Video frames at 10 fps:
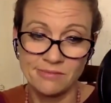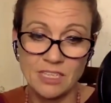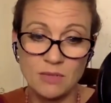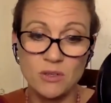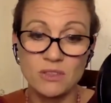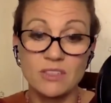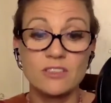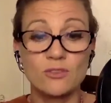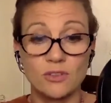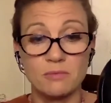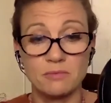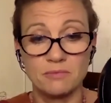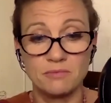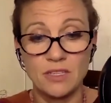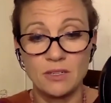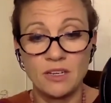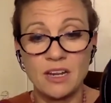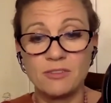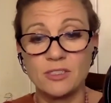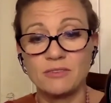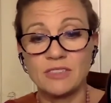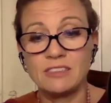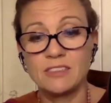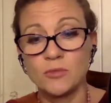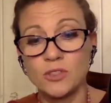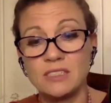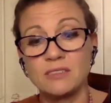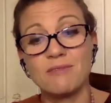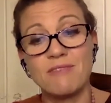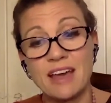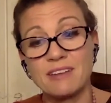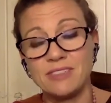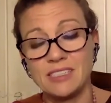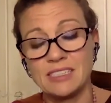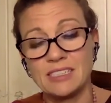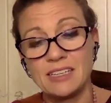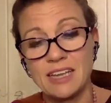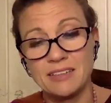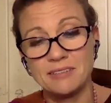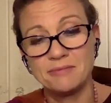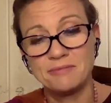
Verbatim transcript: He booked this trip in an effort to find some trace of that feeling again.